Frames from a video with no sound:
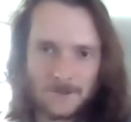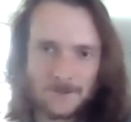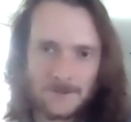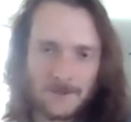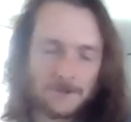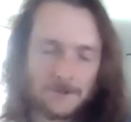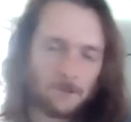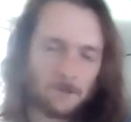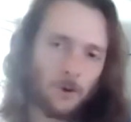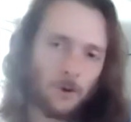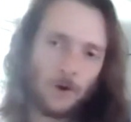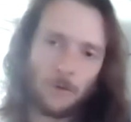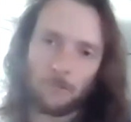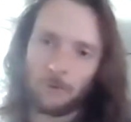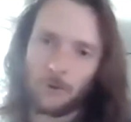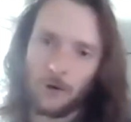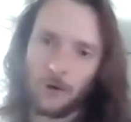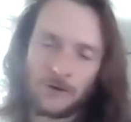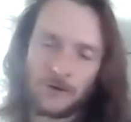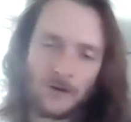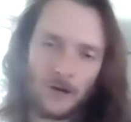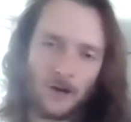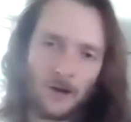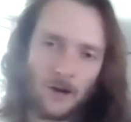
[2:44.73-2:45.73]
So that's
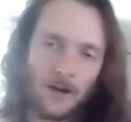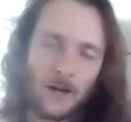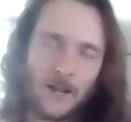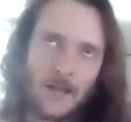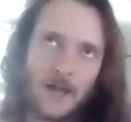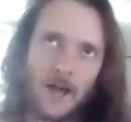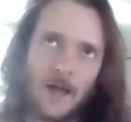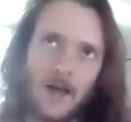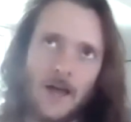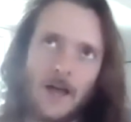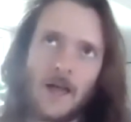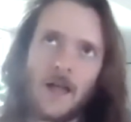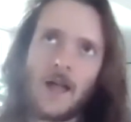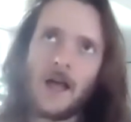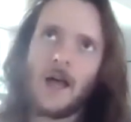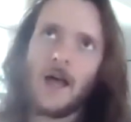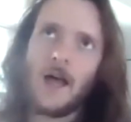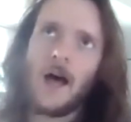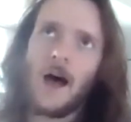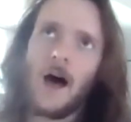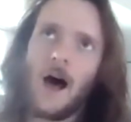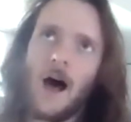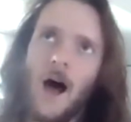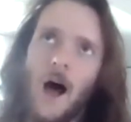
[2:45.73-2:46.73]
proteinuria.
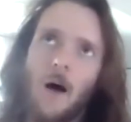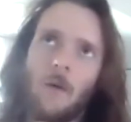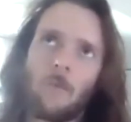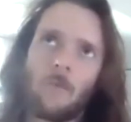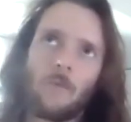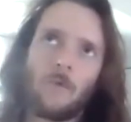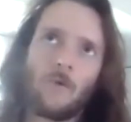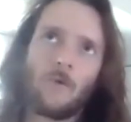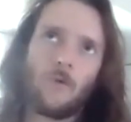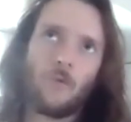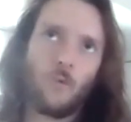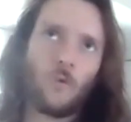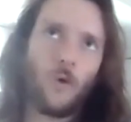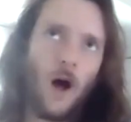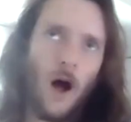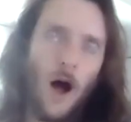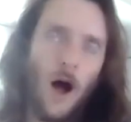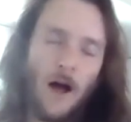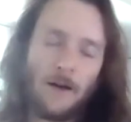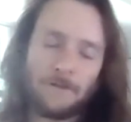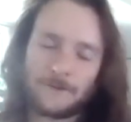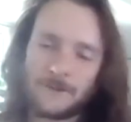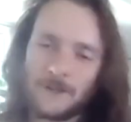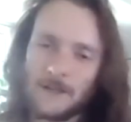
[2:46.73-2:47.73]

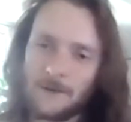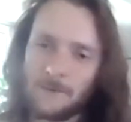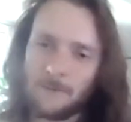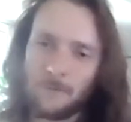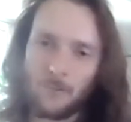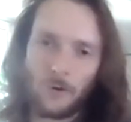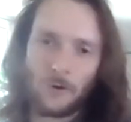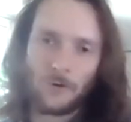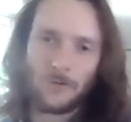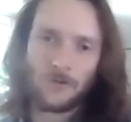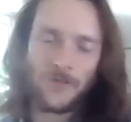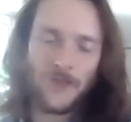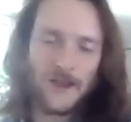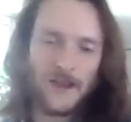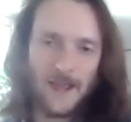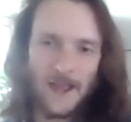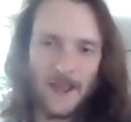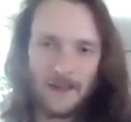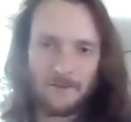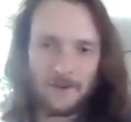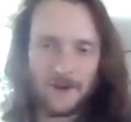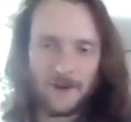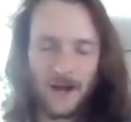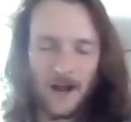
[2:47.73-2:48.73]
Often we're
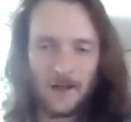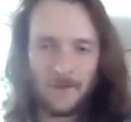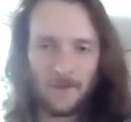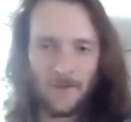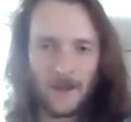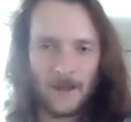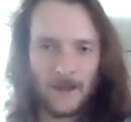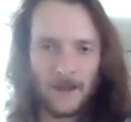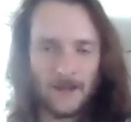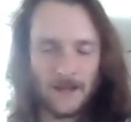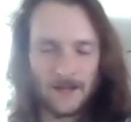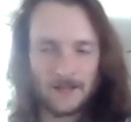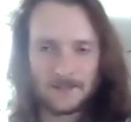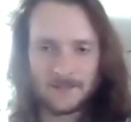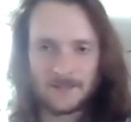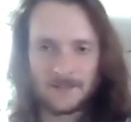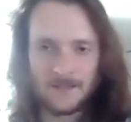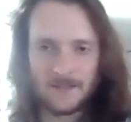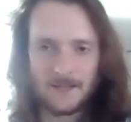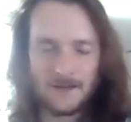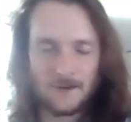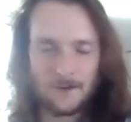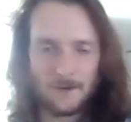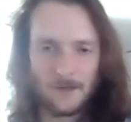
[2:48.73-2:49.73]
thinking of it on like a
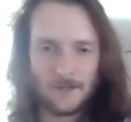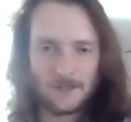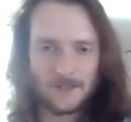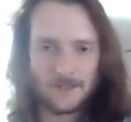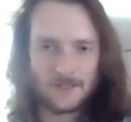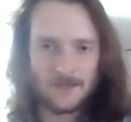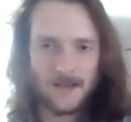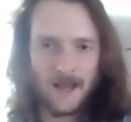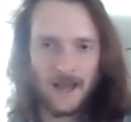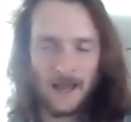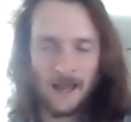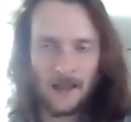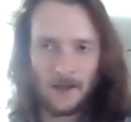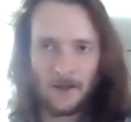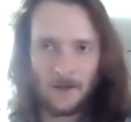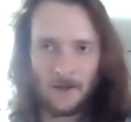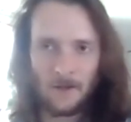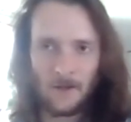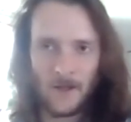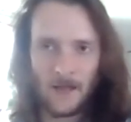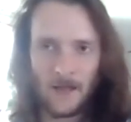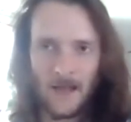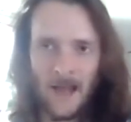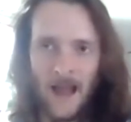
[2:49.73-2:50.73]
continuous
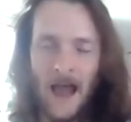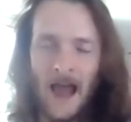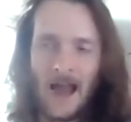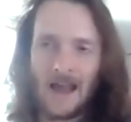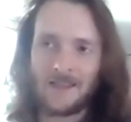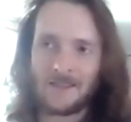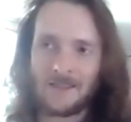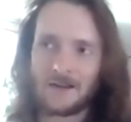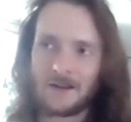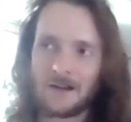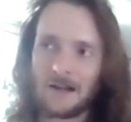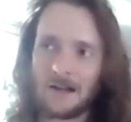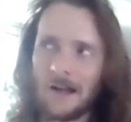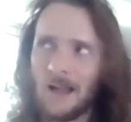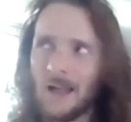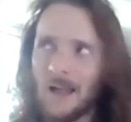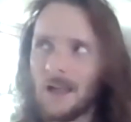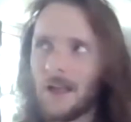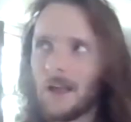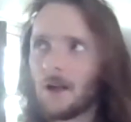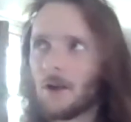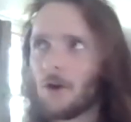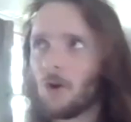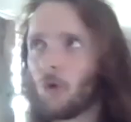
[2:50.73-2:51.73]
scale, and either
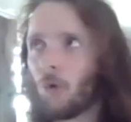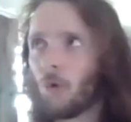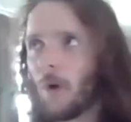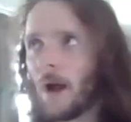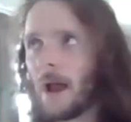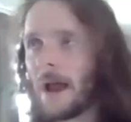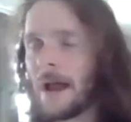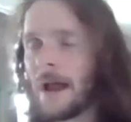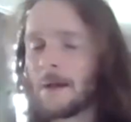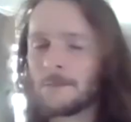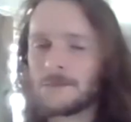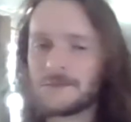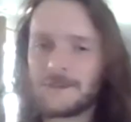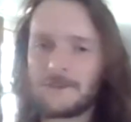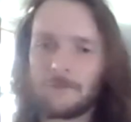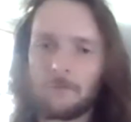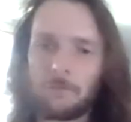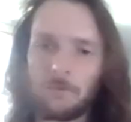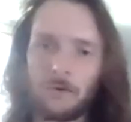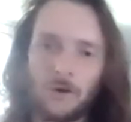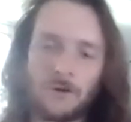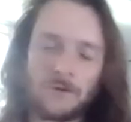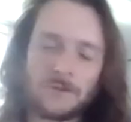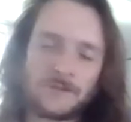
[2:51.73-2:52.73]
grams of
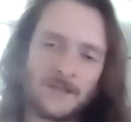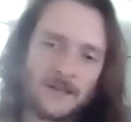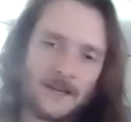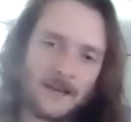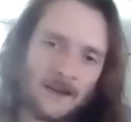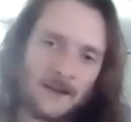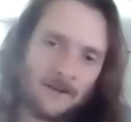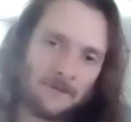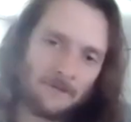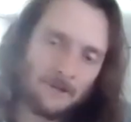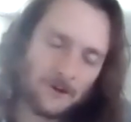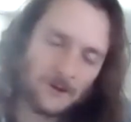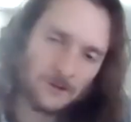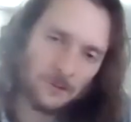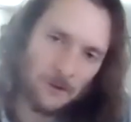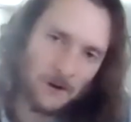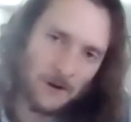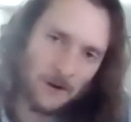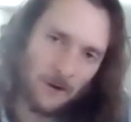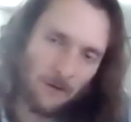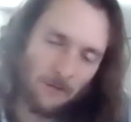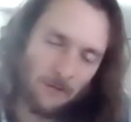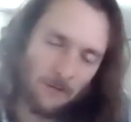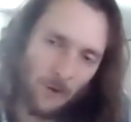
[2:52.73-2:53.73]
protein for
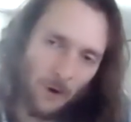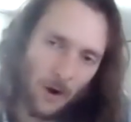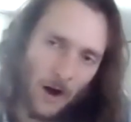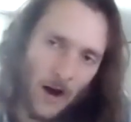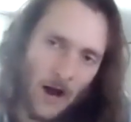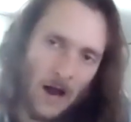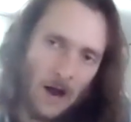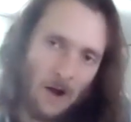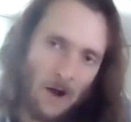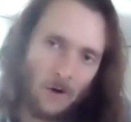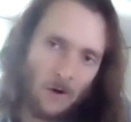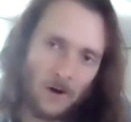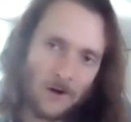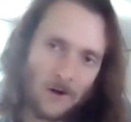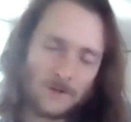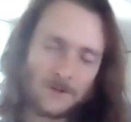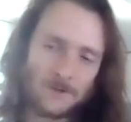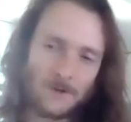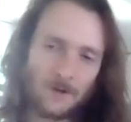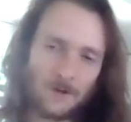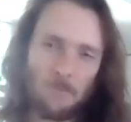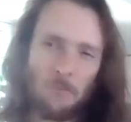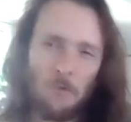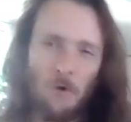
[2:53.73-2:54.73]
24 hours,
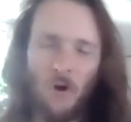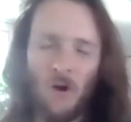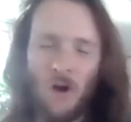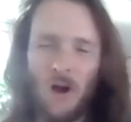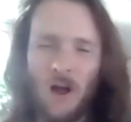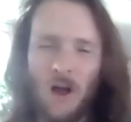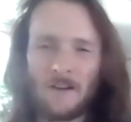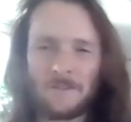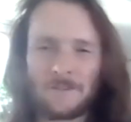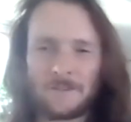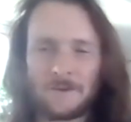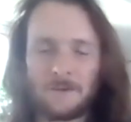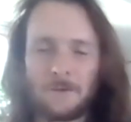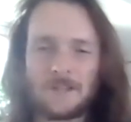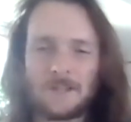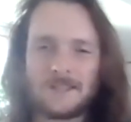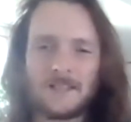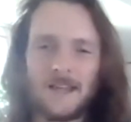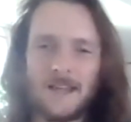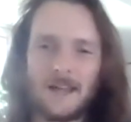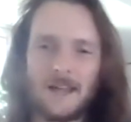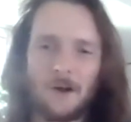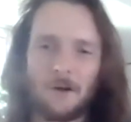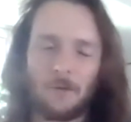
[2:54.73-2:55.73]
or more often we
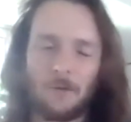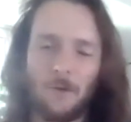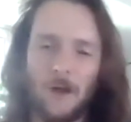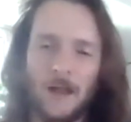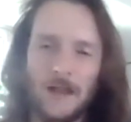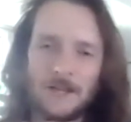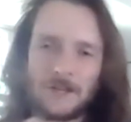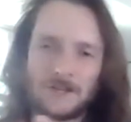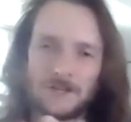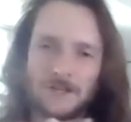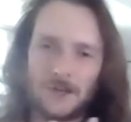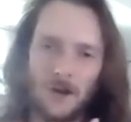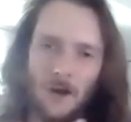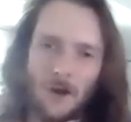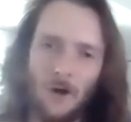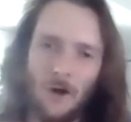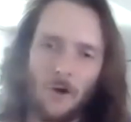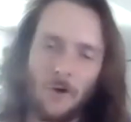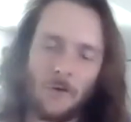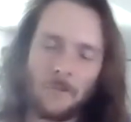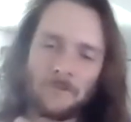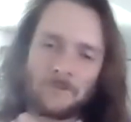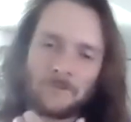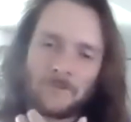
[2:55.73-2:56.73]
take a
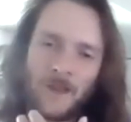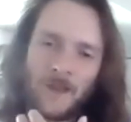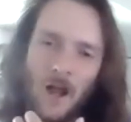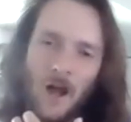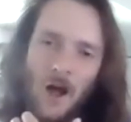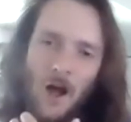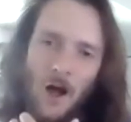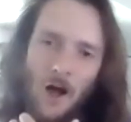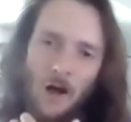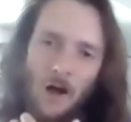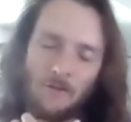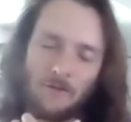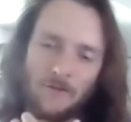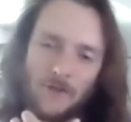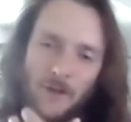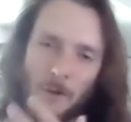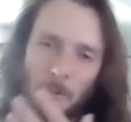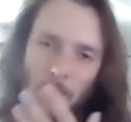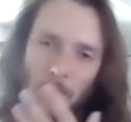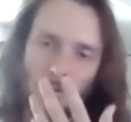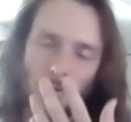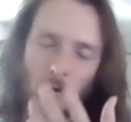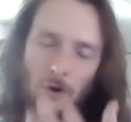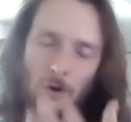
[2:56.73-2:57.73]
ratio of the
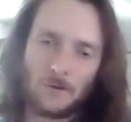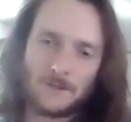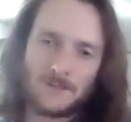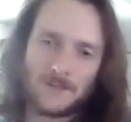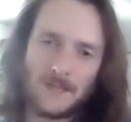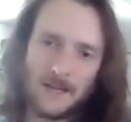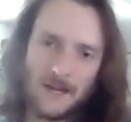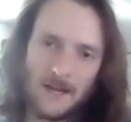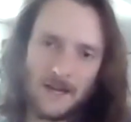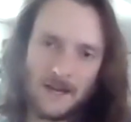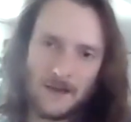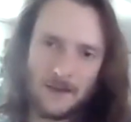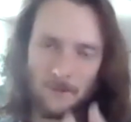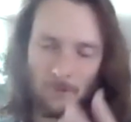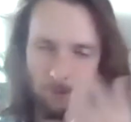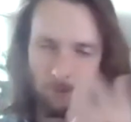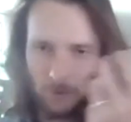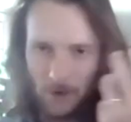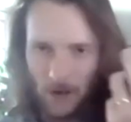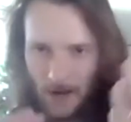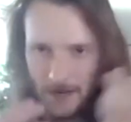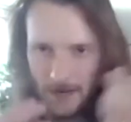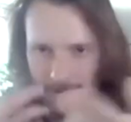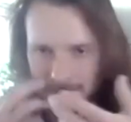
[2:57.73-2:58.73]
protein
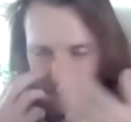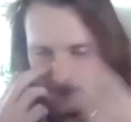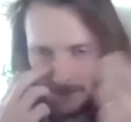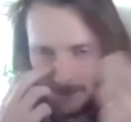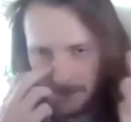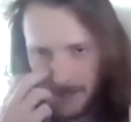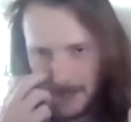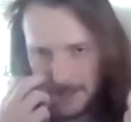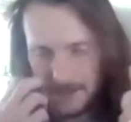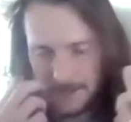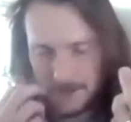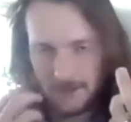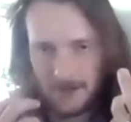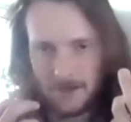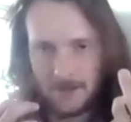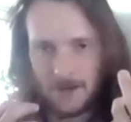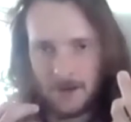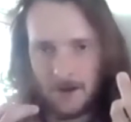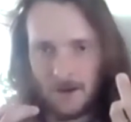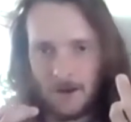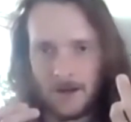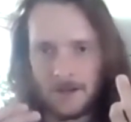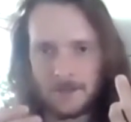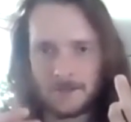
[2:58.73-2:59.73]
concentration in the
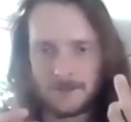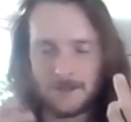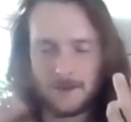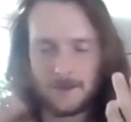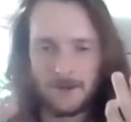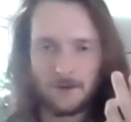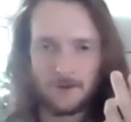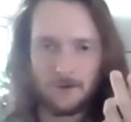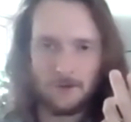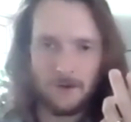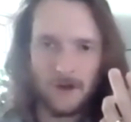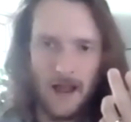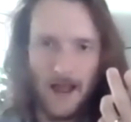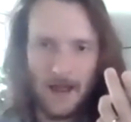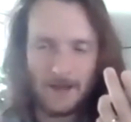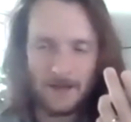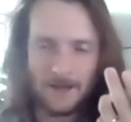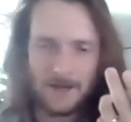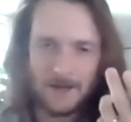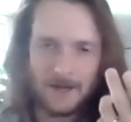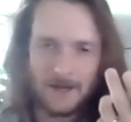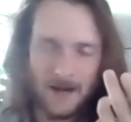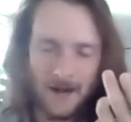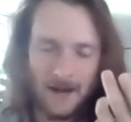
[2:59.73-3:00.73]
urine to the
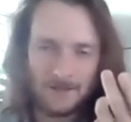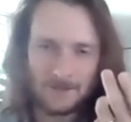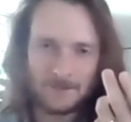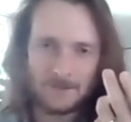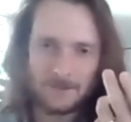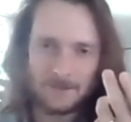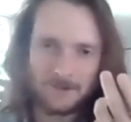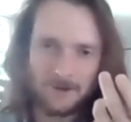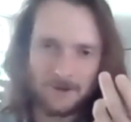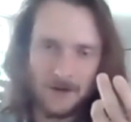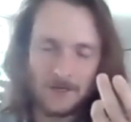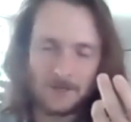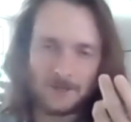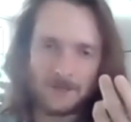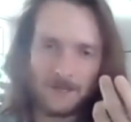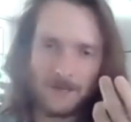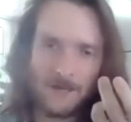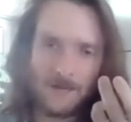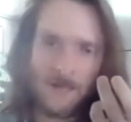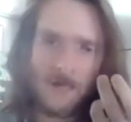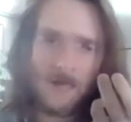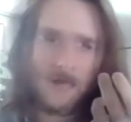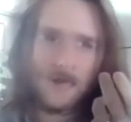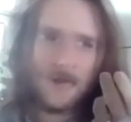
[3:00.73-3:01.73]
creatinine concentration.